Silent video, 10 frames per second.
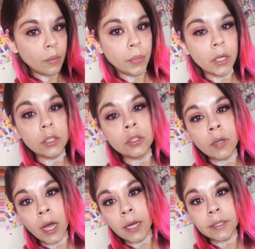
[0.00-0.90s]
But you
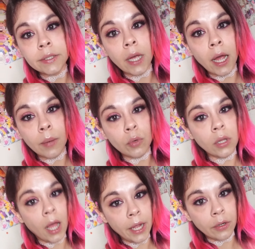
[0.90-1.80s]
guys, I'm
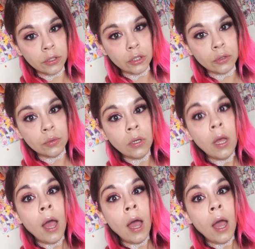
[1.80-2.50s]
relying on you.